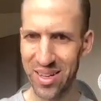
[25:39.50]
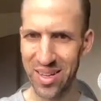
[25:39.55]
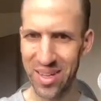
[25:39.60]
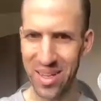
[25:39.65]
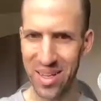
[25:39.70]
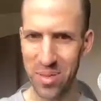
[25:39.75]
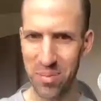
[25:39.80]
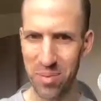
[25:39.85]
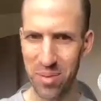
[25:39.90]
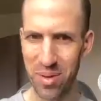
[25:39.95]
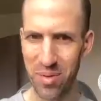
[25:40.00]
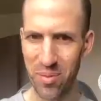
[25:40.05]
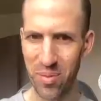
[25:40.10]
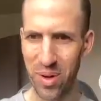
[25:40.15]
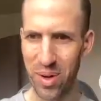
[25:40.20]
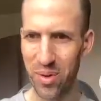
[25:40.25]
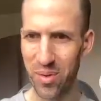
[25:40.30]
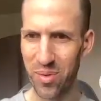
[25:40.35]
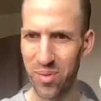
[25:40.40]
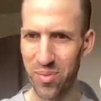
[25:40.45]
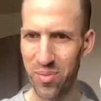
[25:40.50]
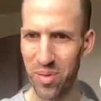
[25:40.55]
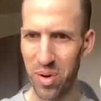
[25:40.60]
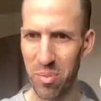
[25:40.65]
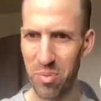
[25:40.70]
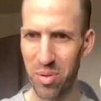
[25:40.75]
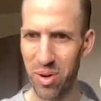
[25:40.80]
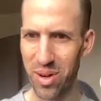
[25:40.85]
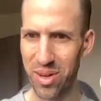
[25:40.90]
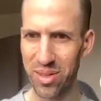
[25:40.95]
It's been re
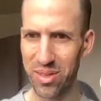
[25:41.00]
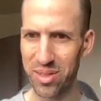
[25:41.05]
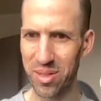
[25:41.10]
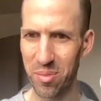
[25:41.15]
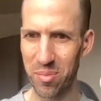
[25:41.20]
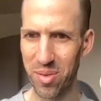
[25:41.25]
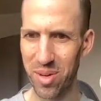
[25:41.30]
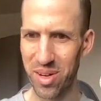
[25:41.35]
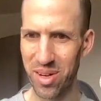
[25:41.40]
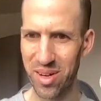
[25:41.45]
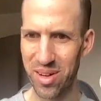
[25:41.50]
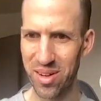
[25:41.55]
reprinted somewhere.